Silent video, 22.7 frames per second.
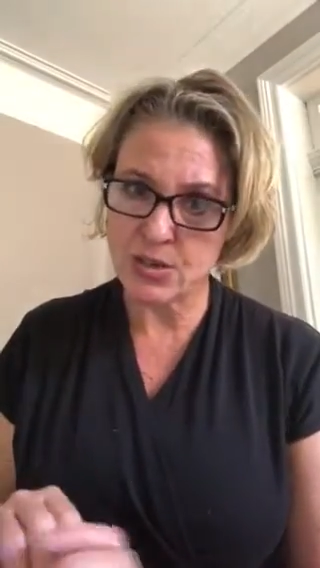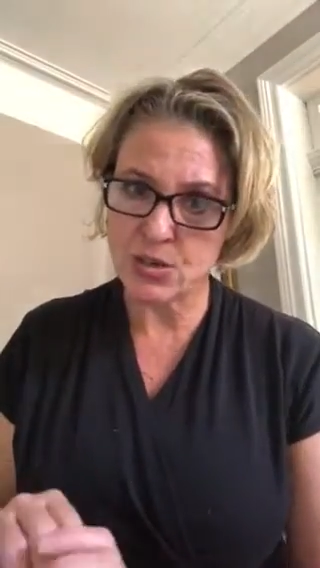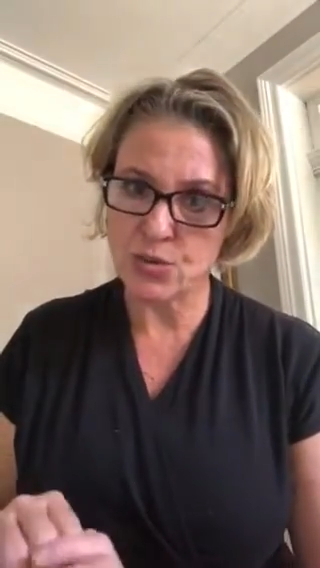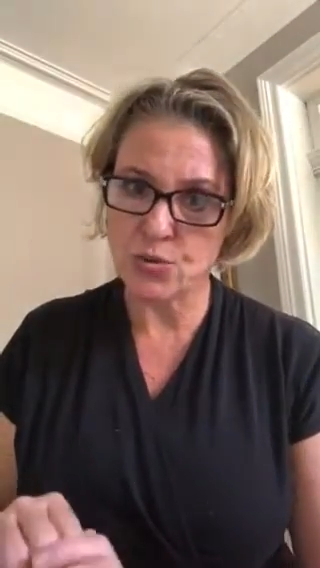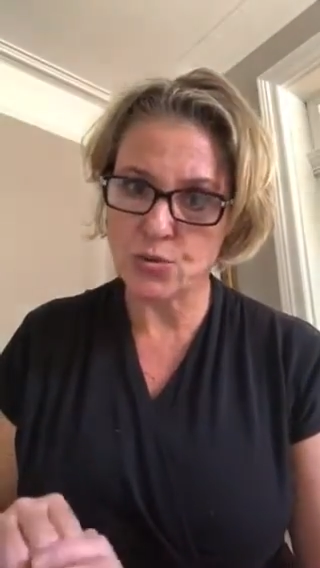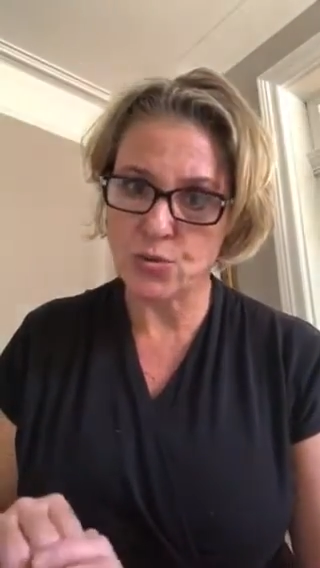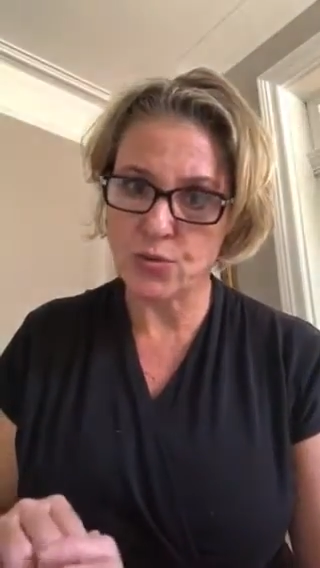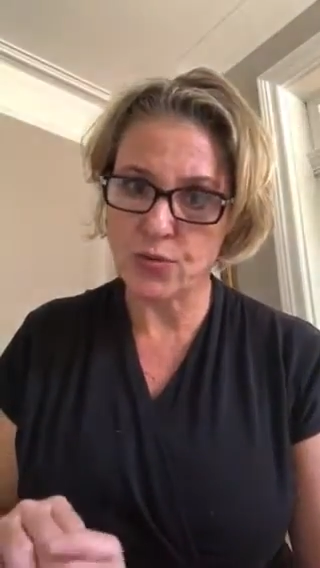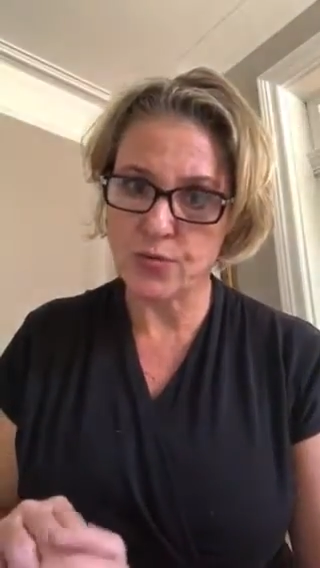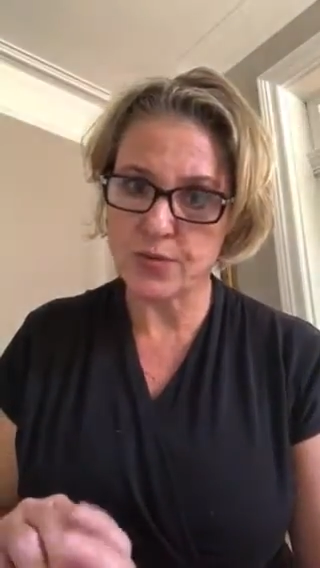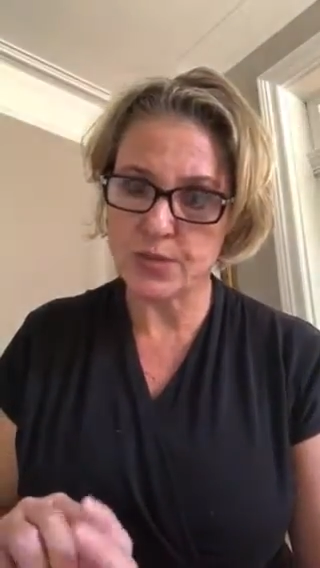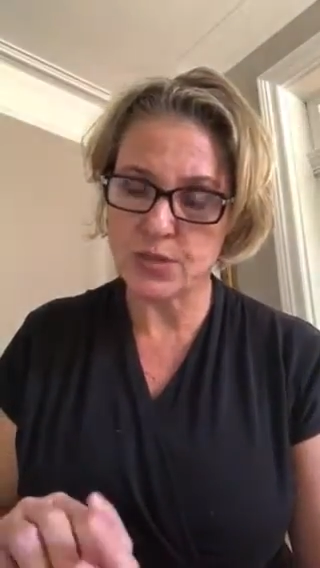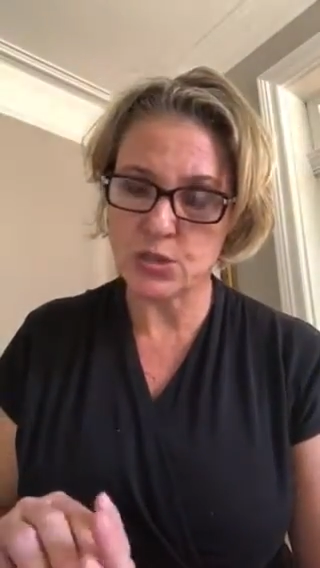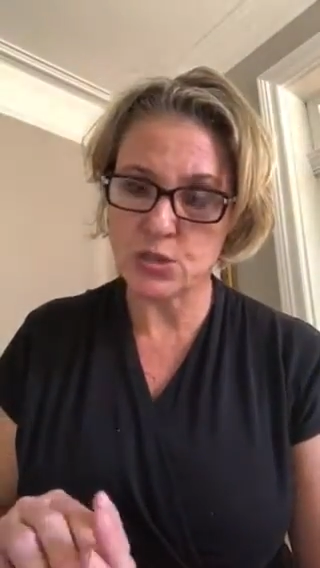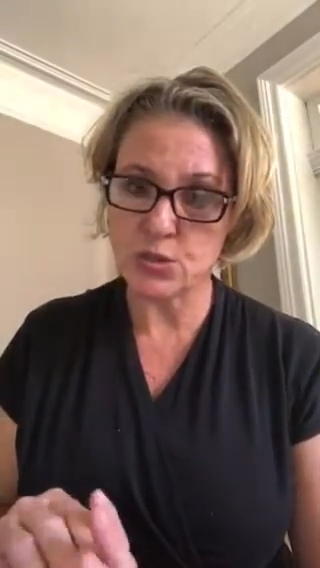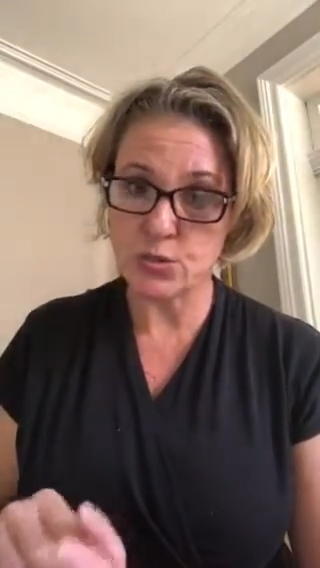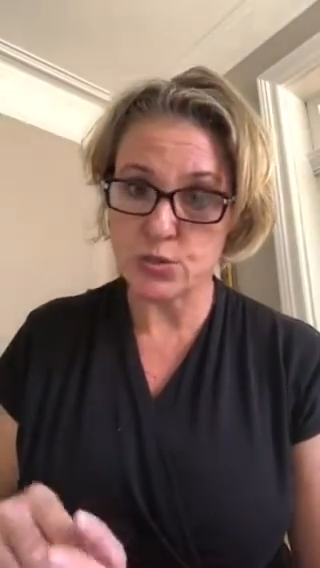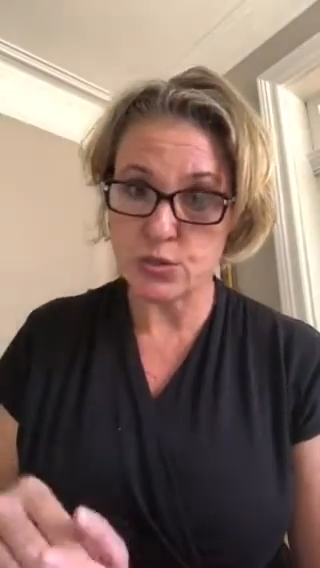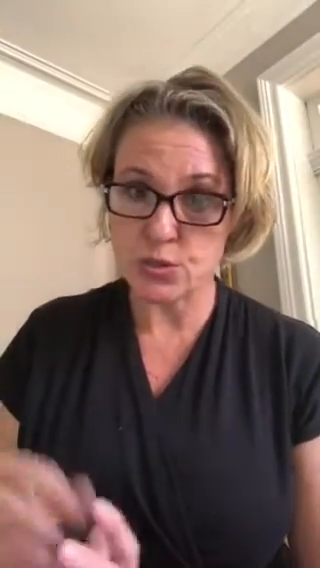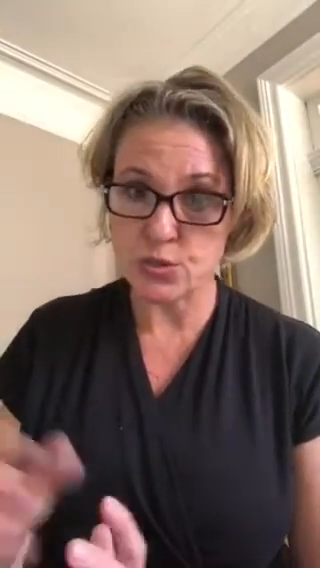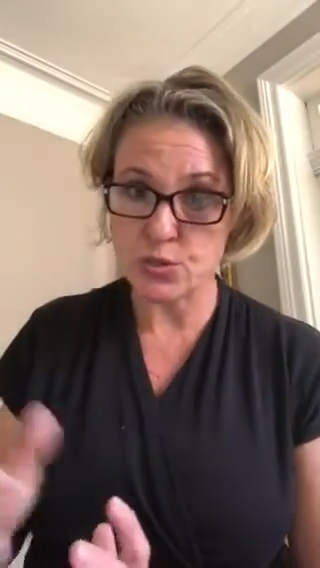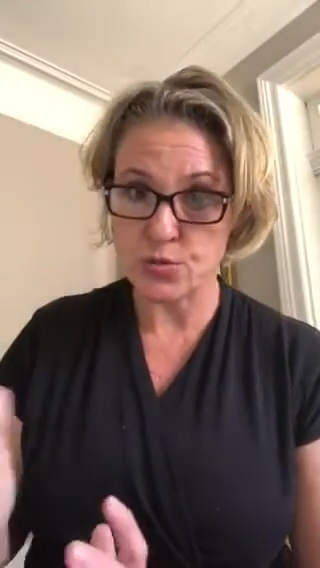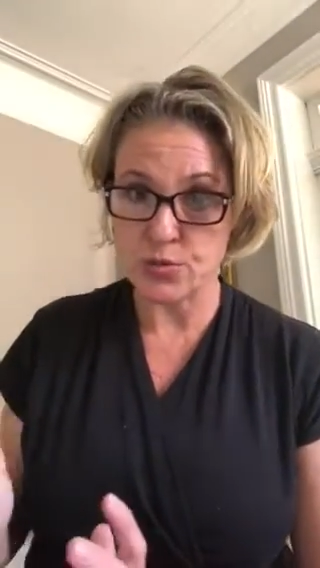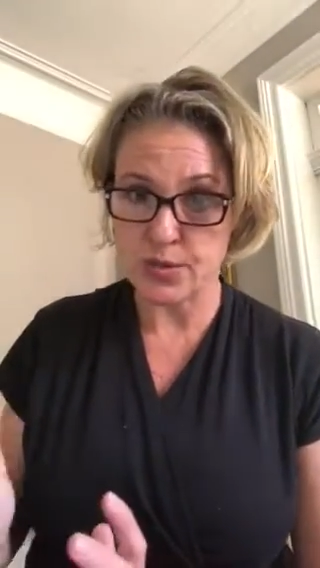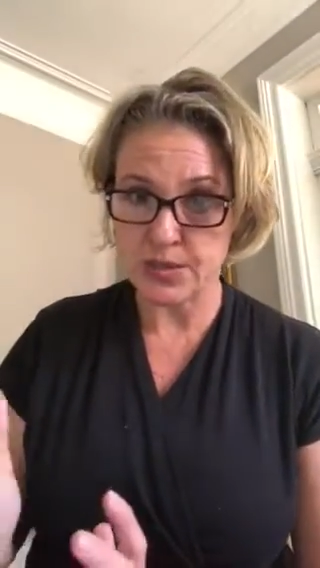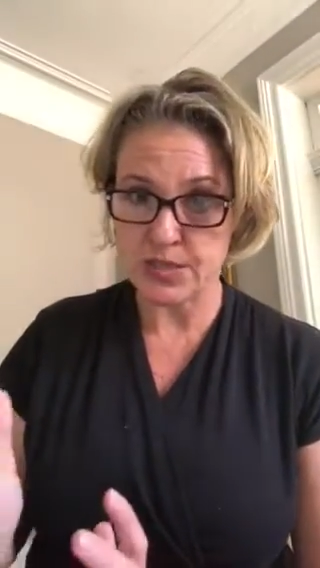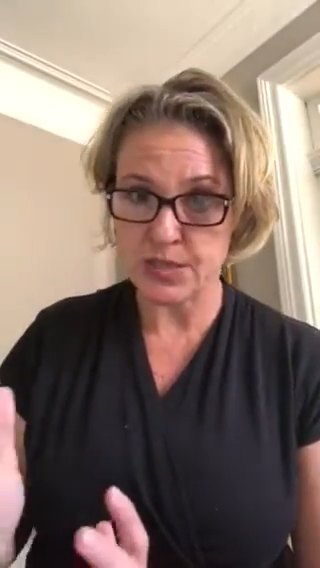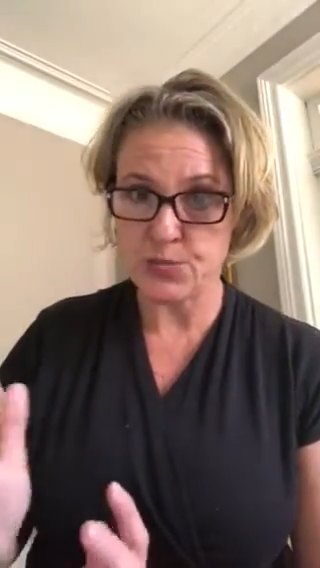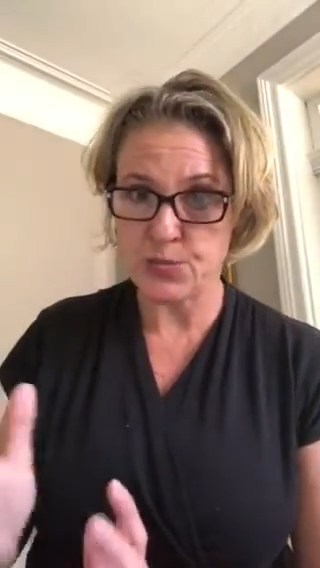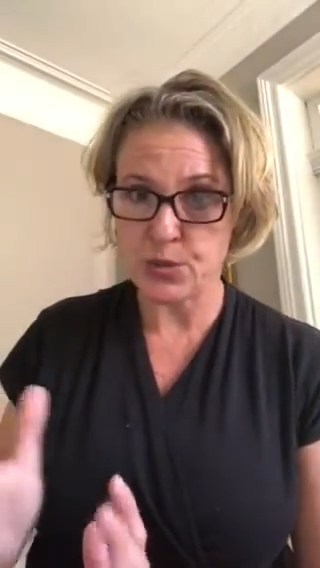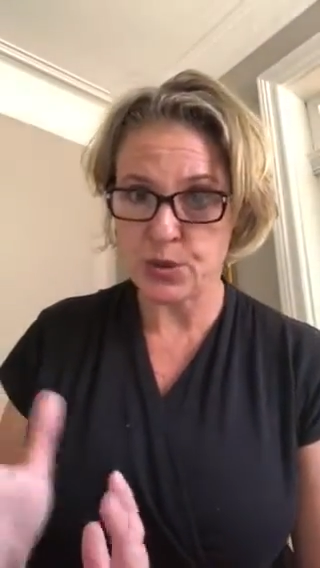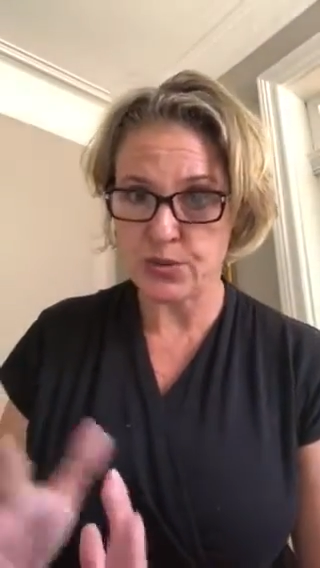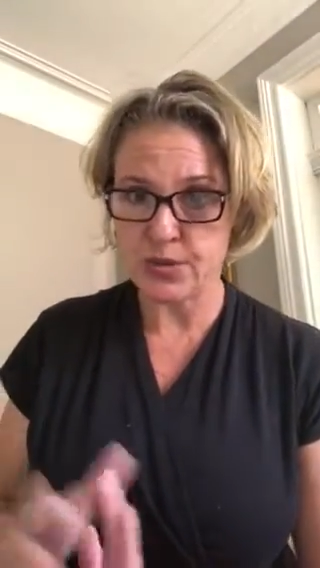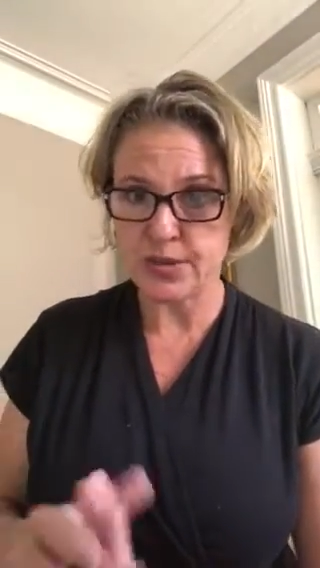tool for students who are
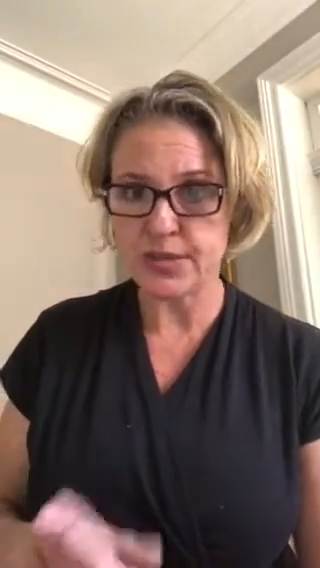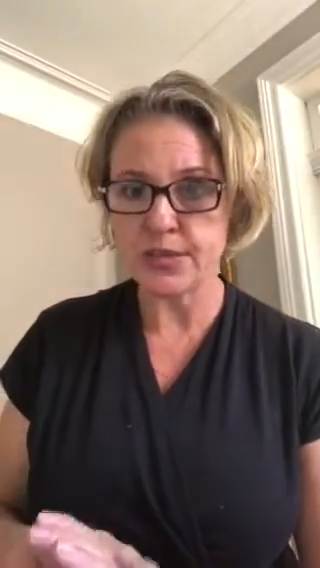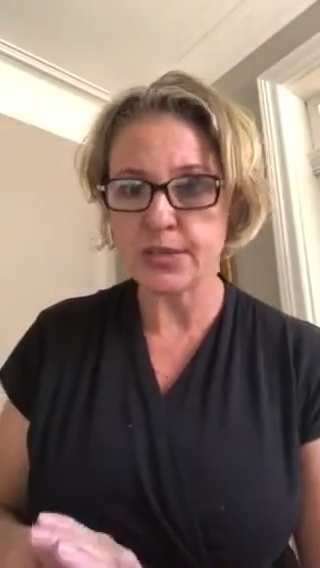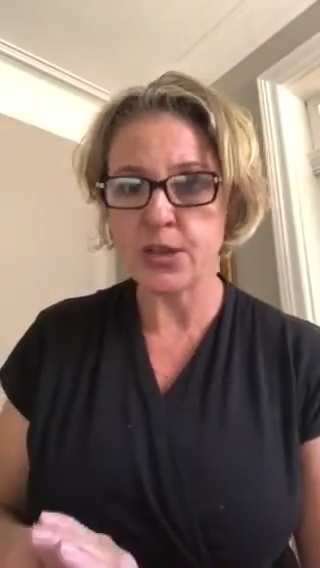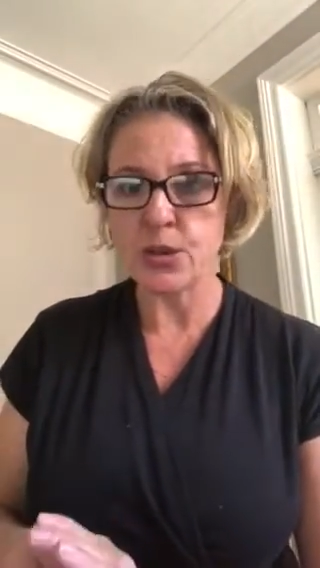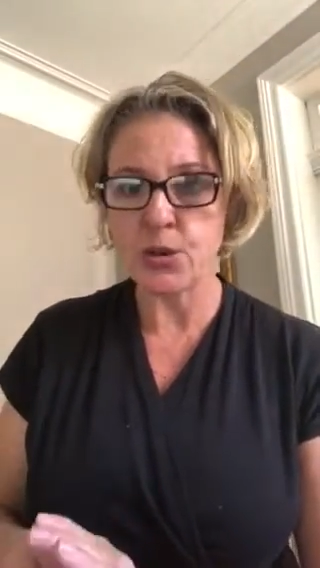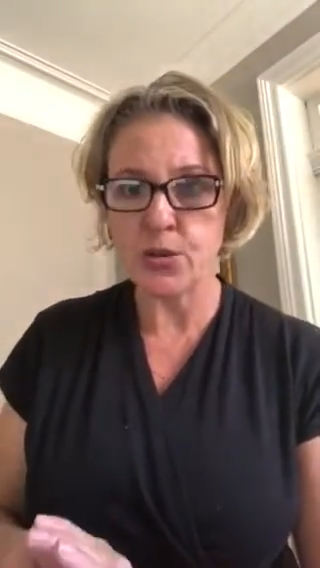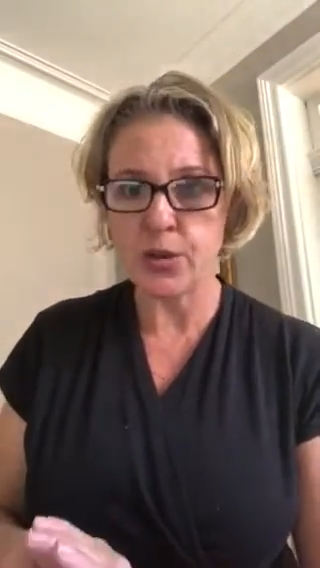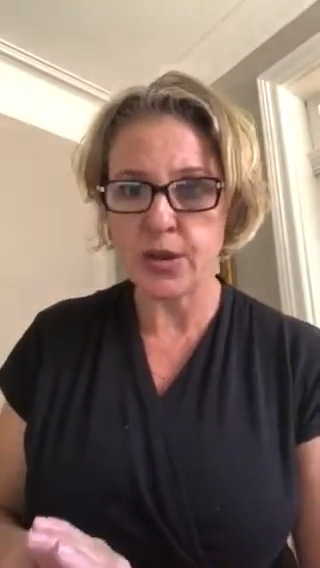experiencing